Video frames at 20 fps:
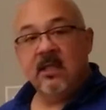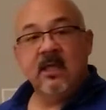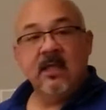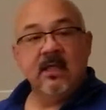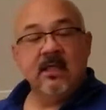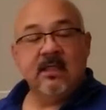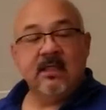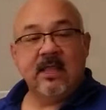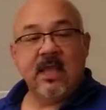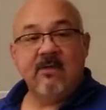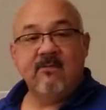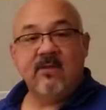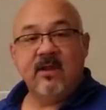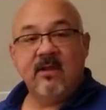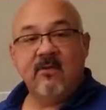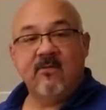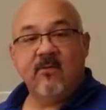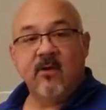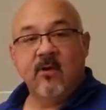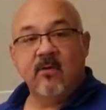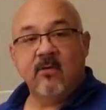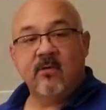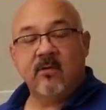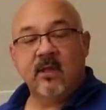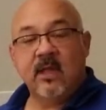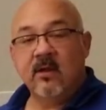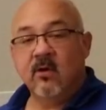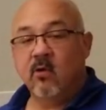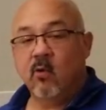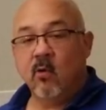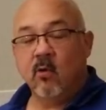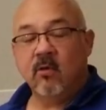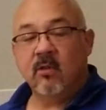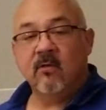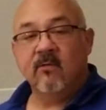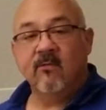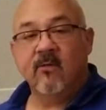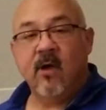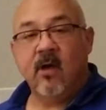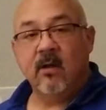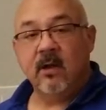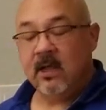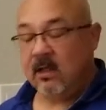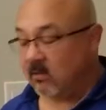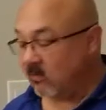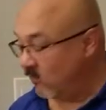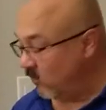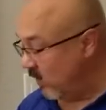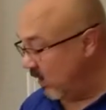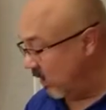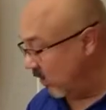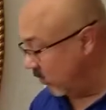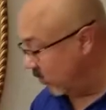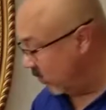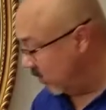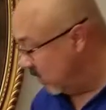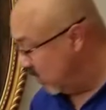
safety first, and of course, if all else fails,